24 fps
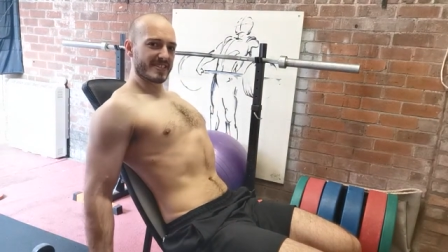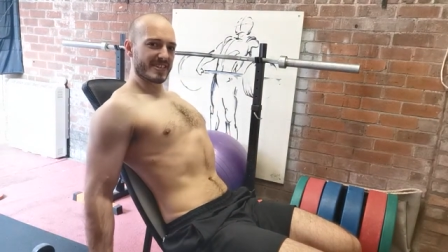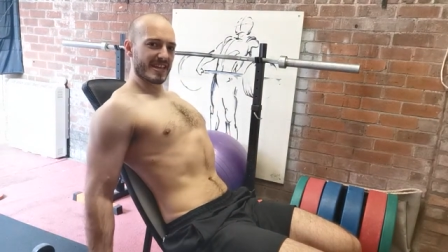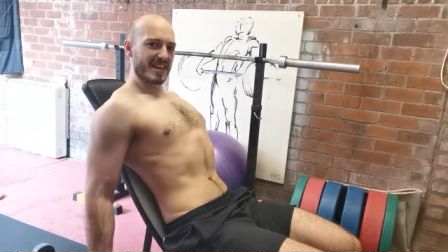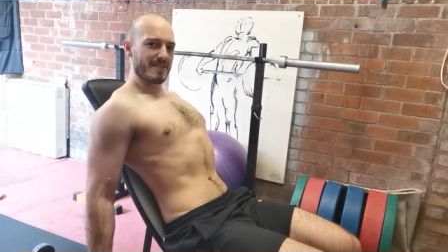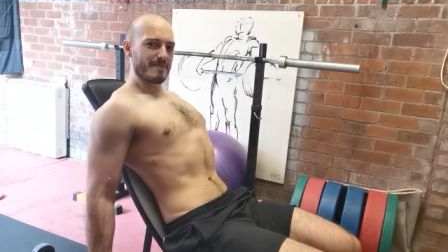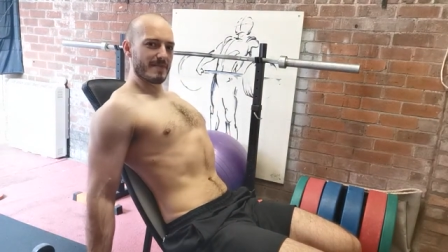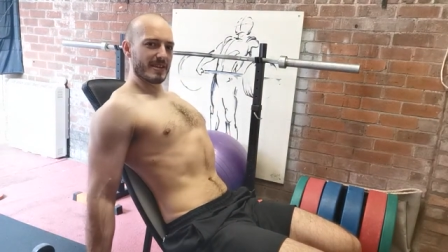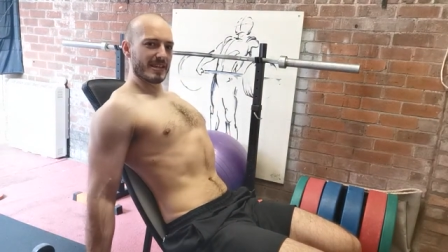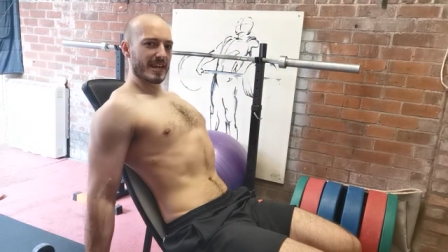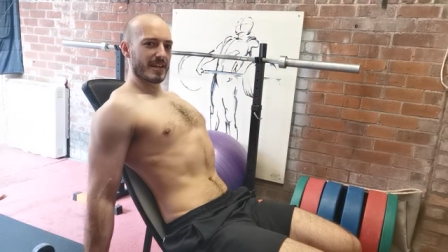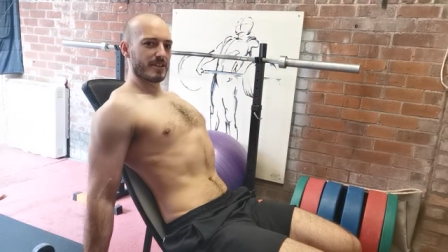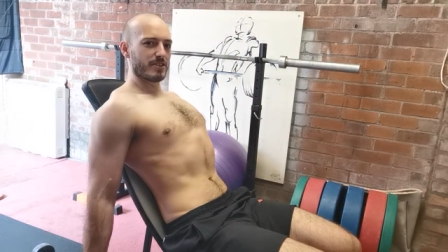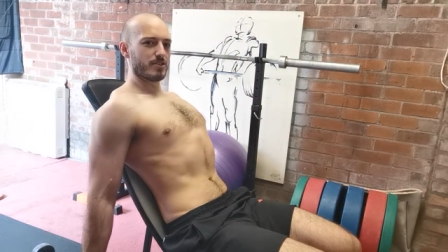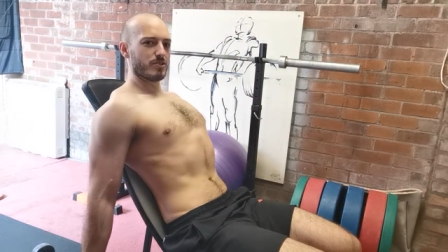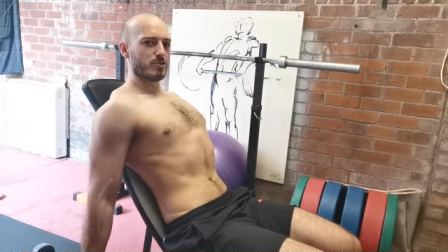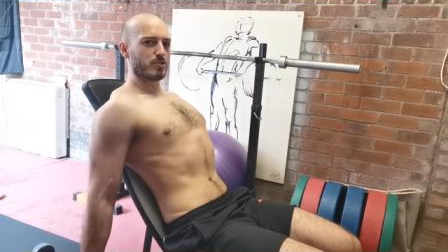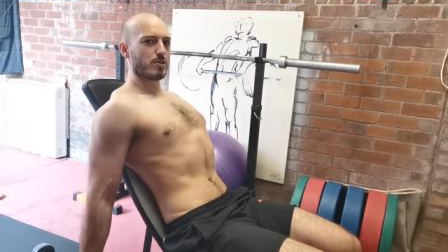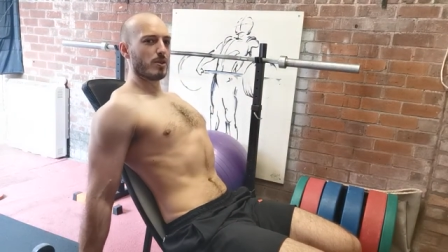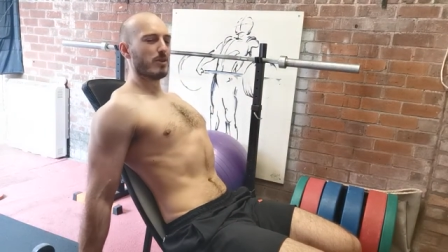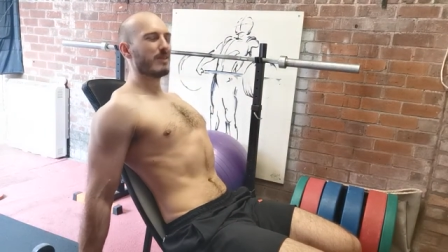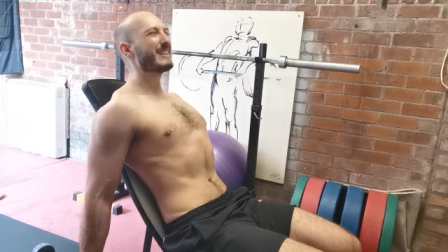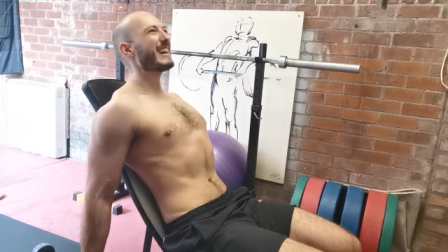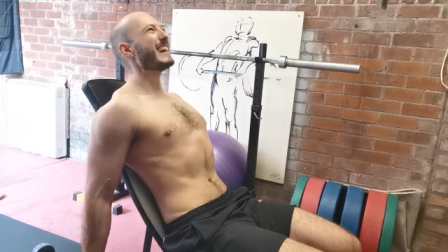Same again.
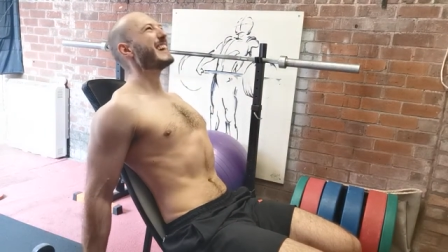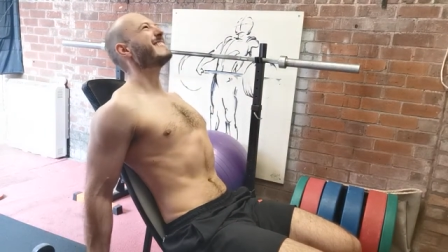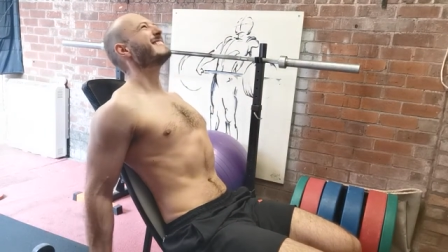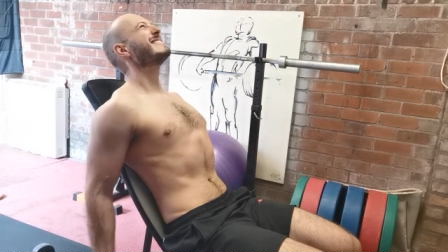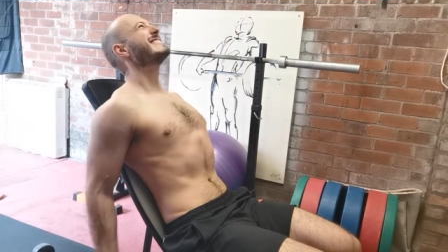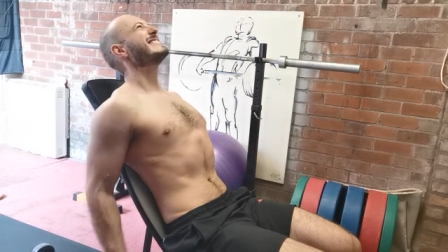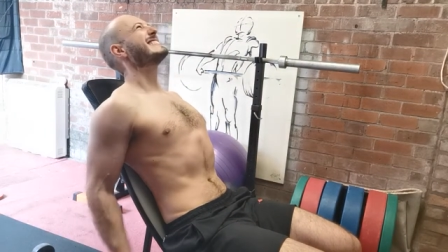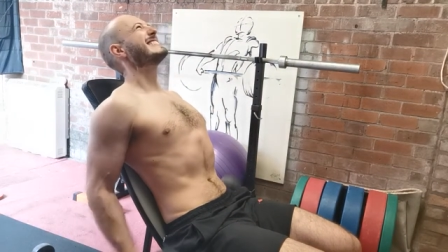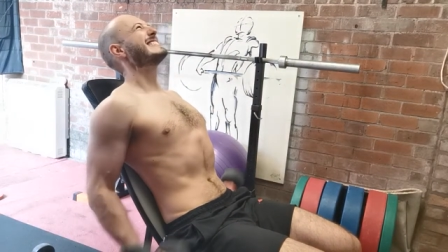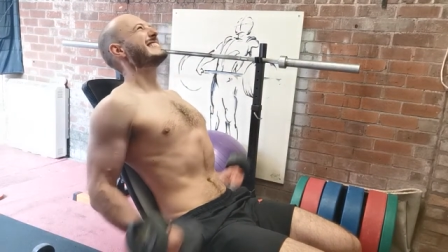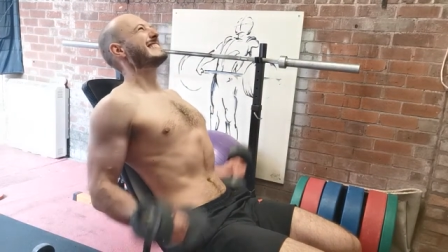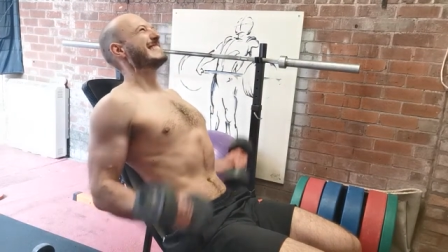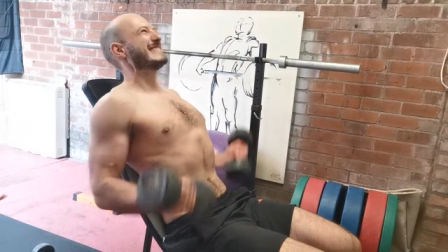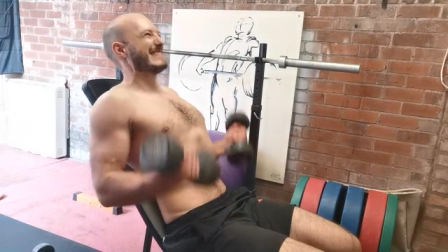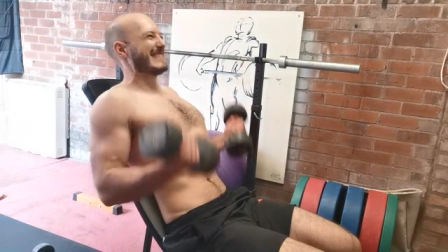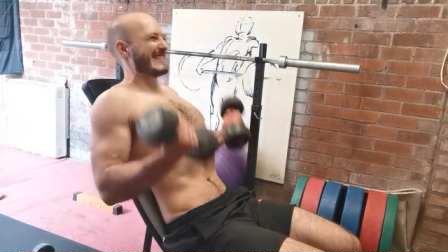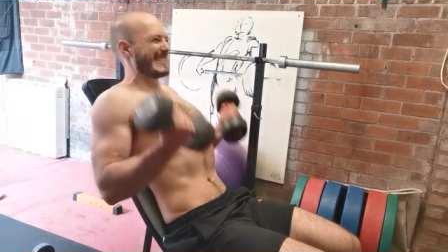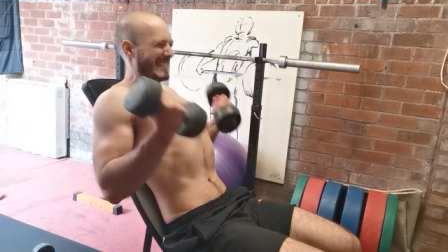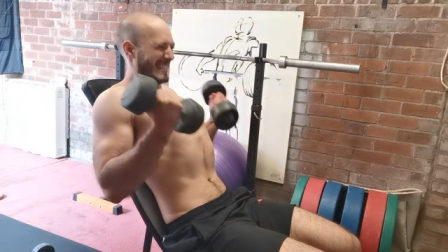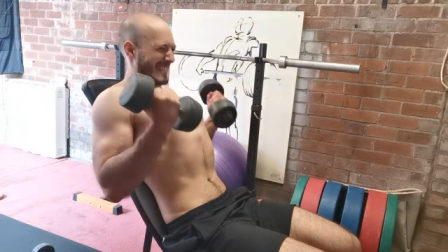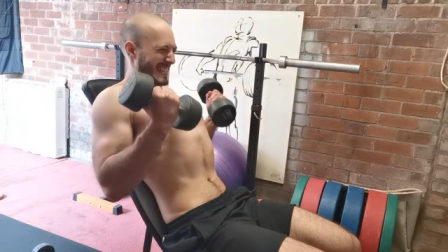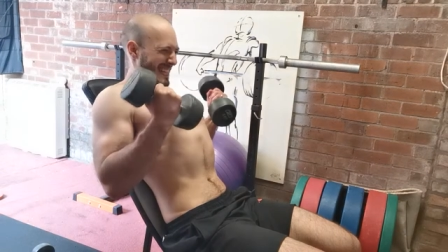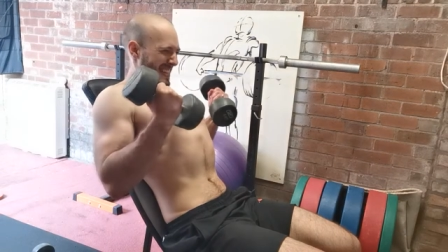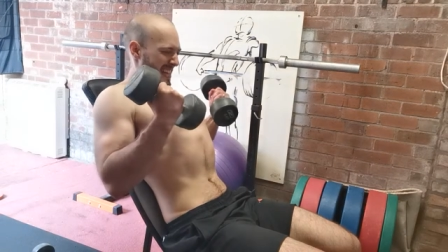Control down.
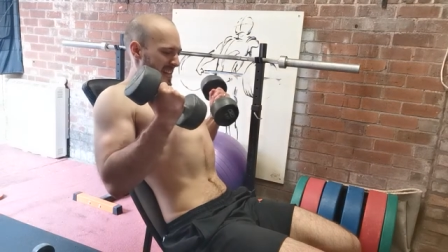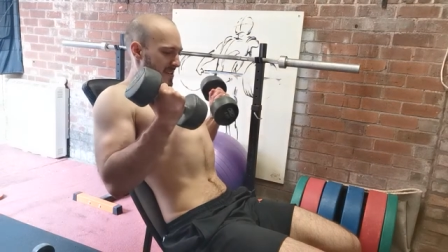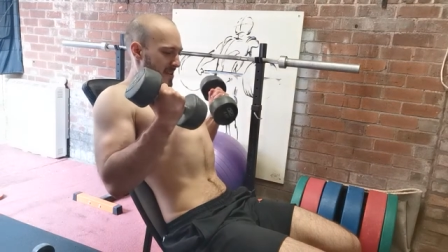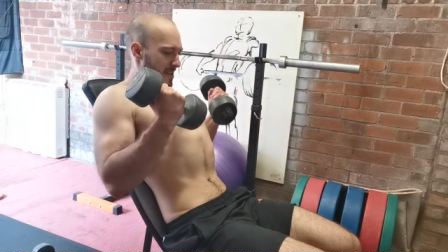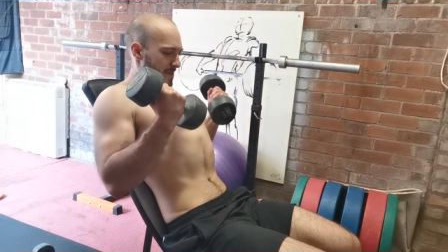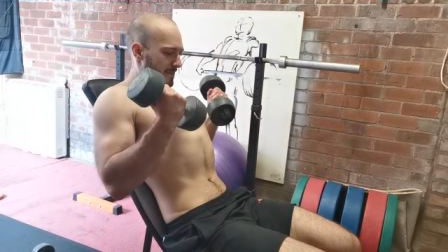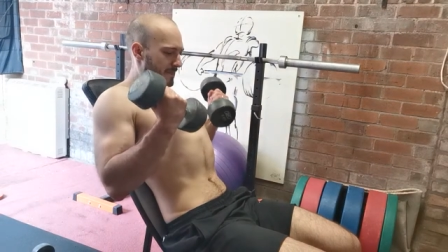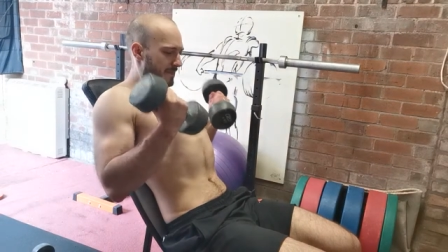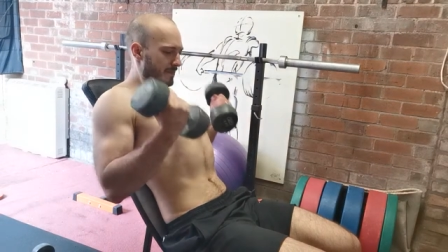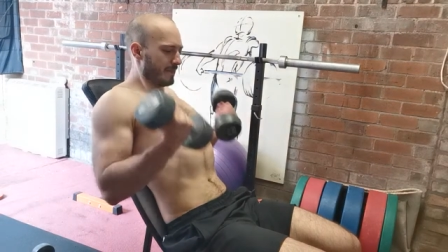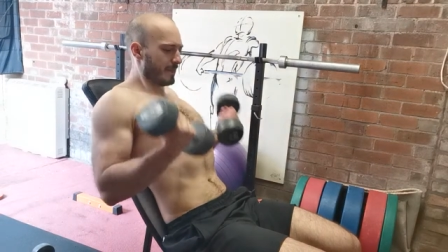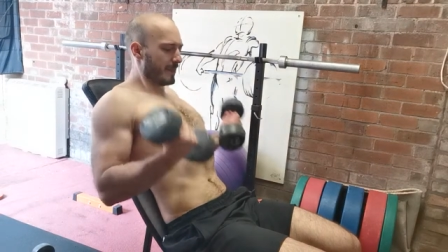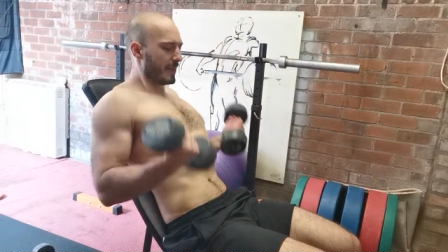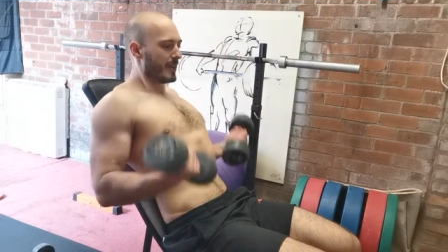And up.